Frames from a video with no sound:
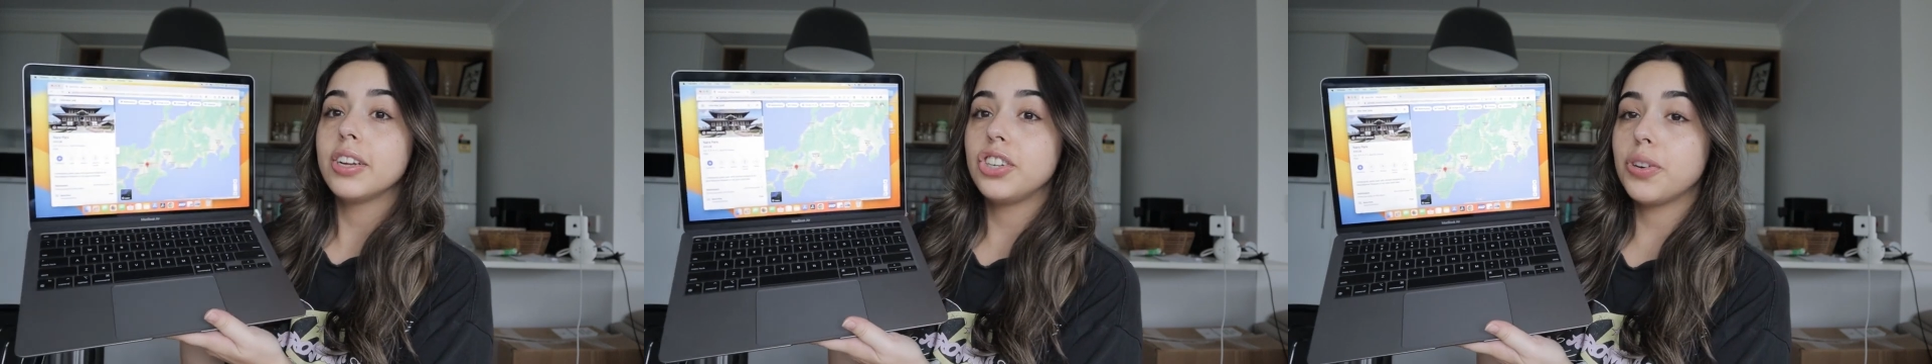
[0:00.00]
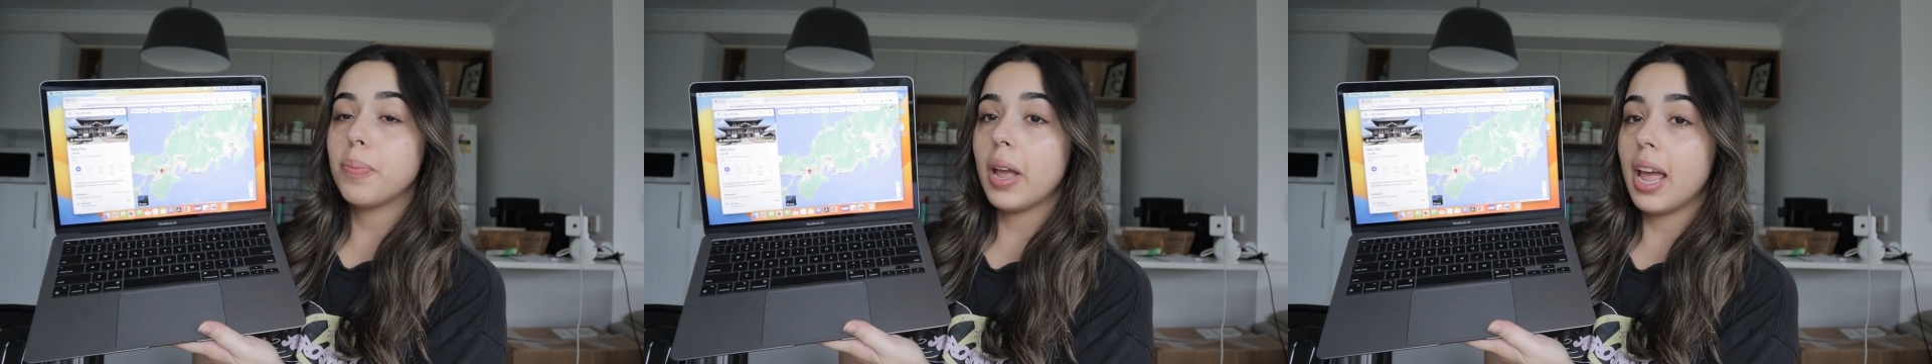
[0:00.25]

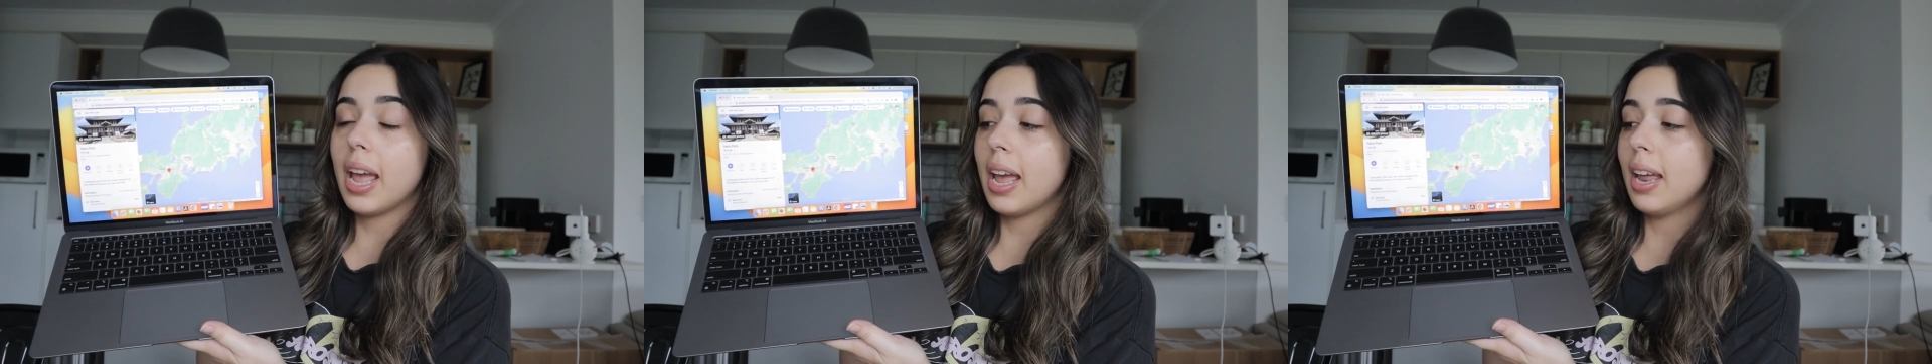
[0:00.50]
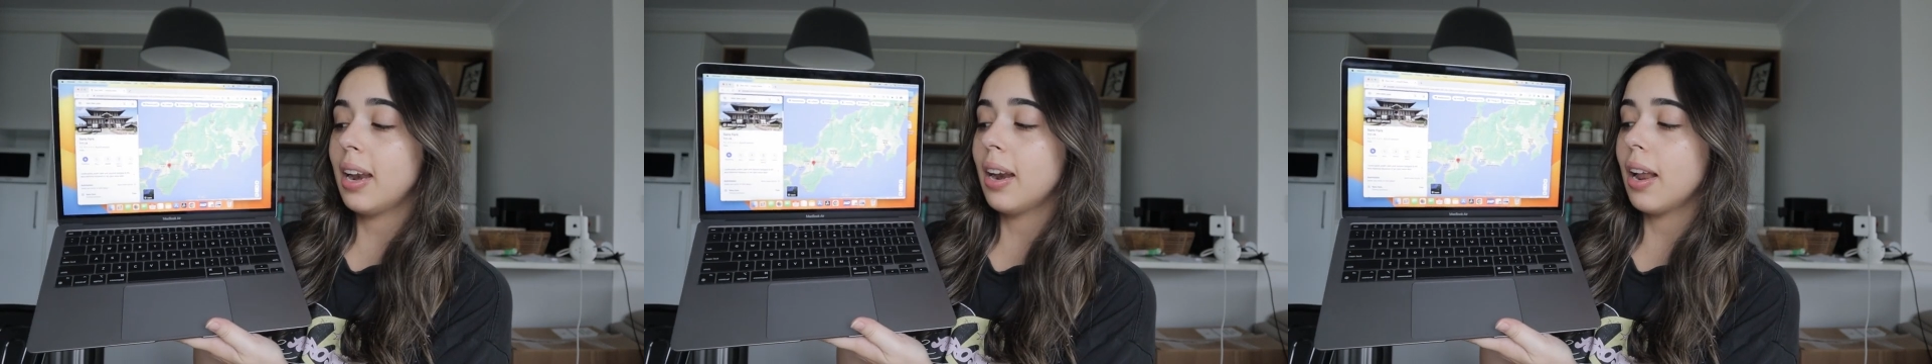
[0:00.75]

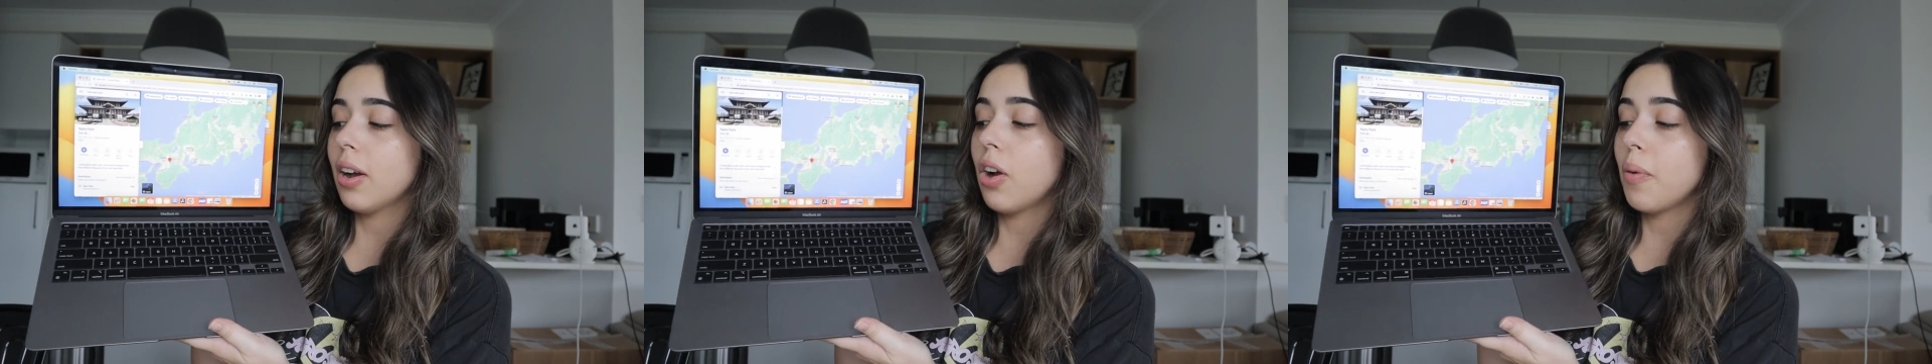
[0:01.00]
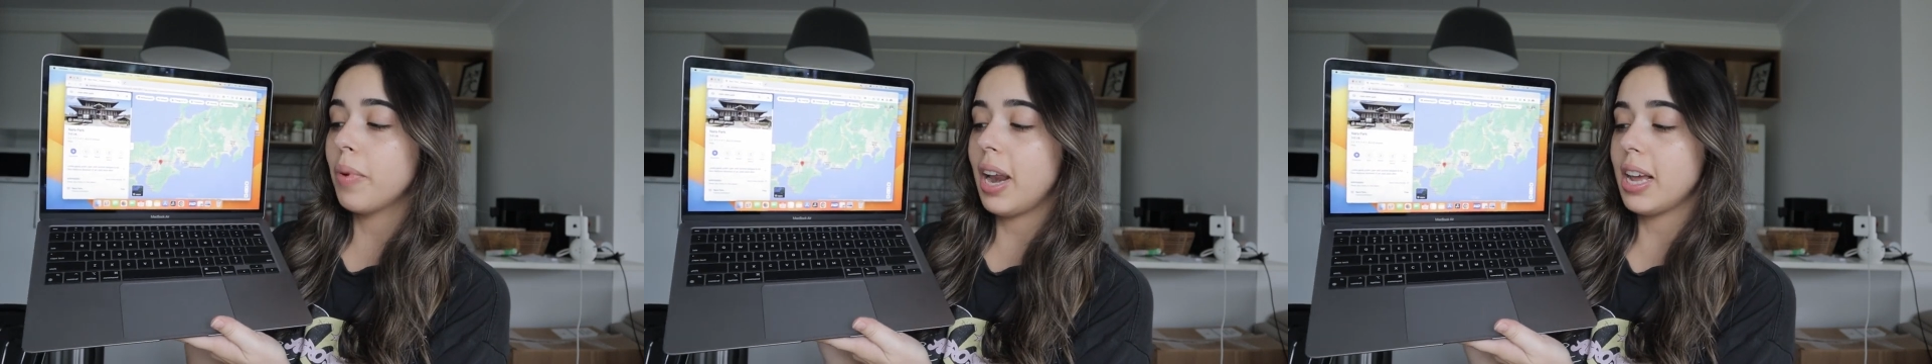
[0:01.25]
Japan
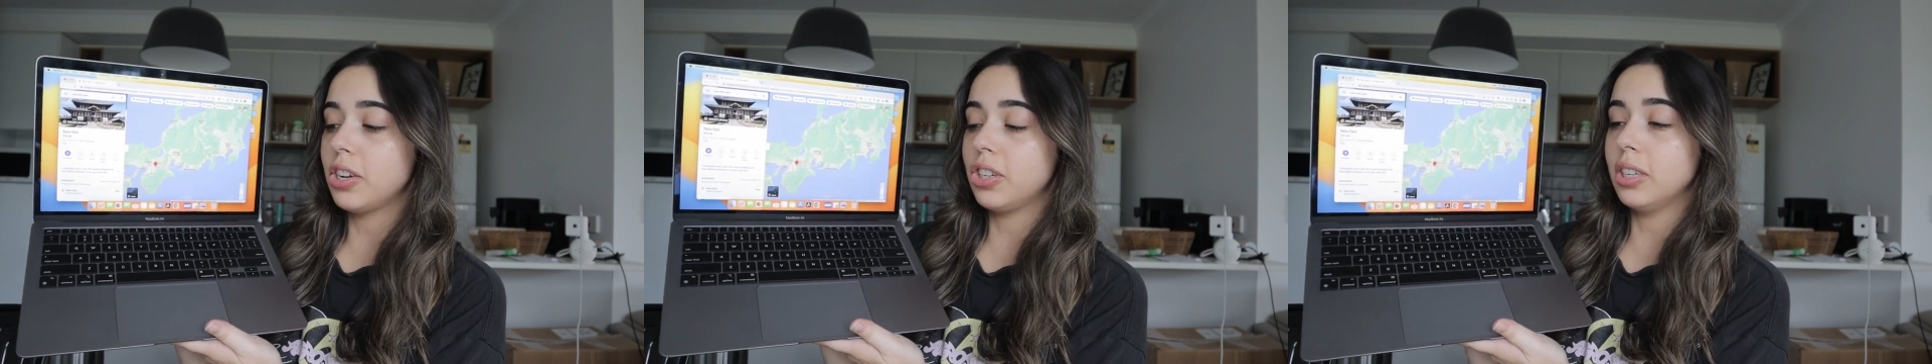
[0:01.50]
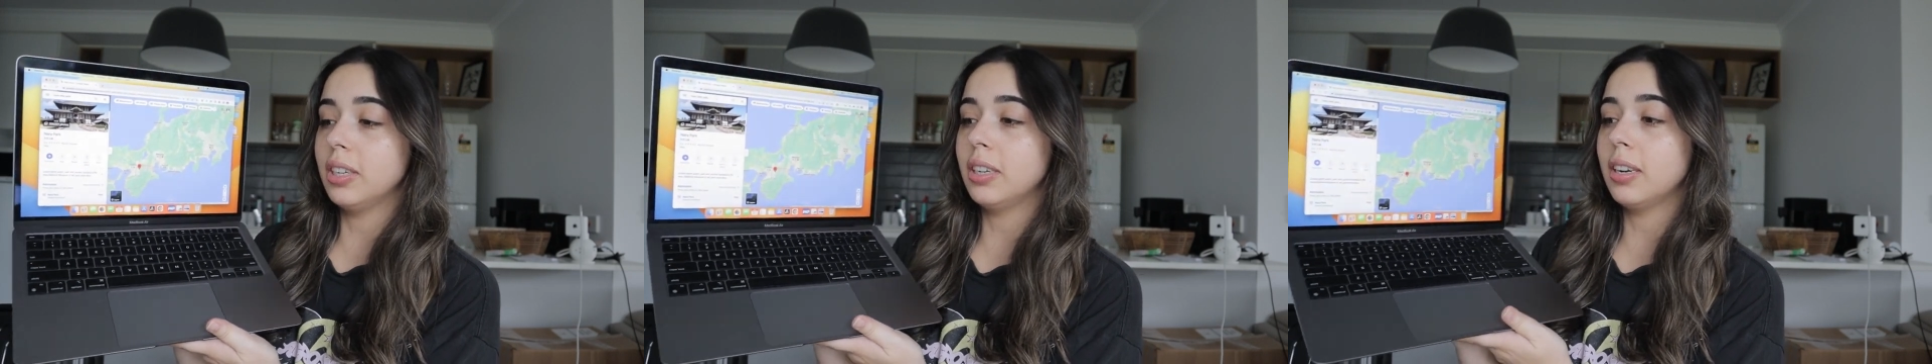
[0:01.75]

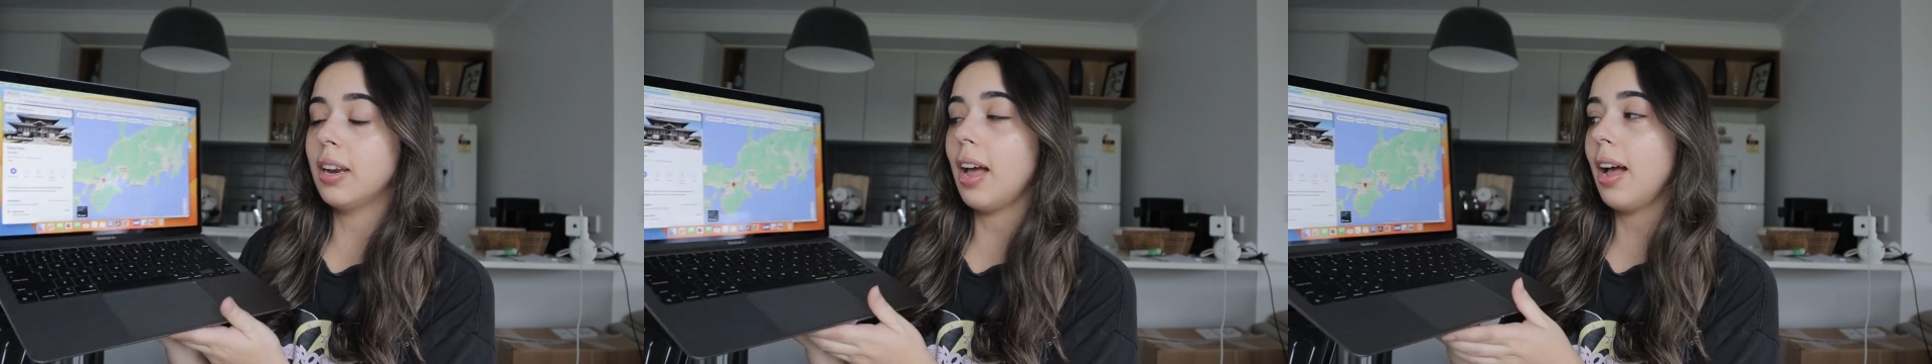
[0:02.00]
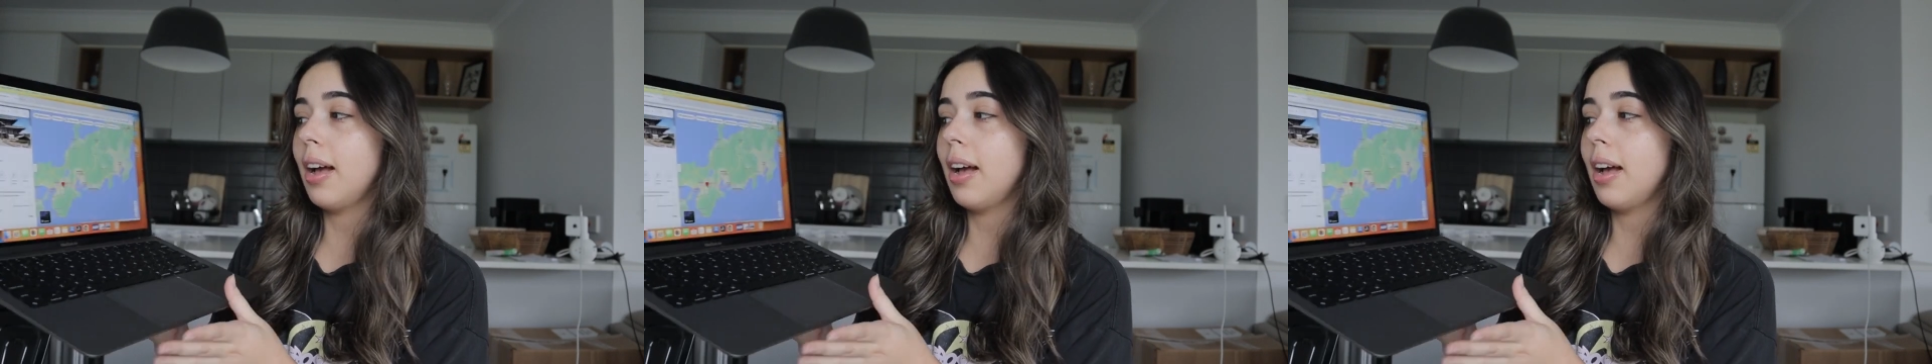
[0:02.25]
accommodation